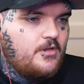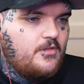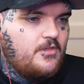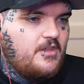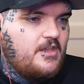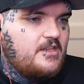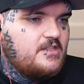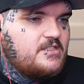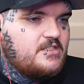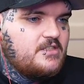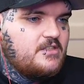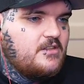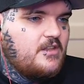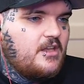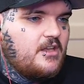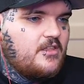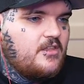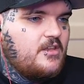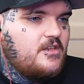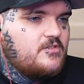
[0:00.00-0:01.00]
These
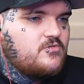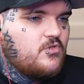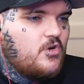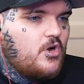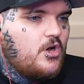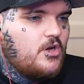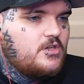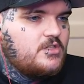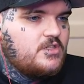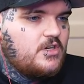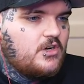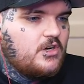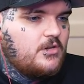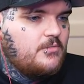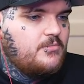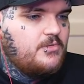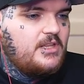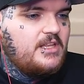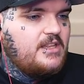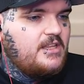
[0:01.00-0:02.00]
rocks are
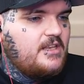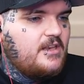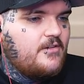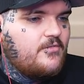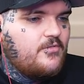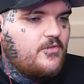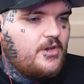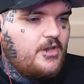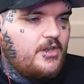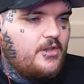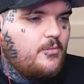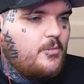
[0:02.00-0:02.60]
completely different.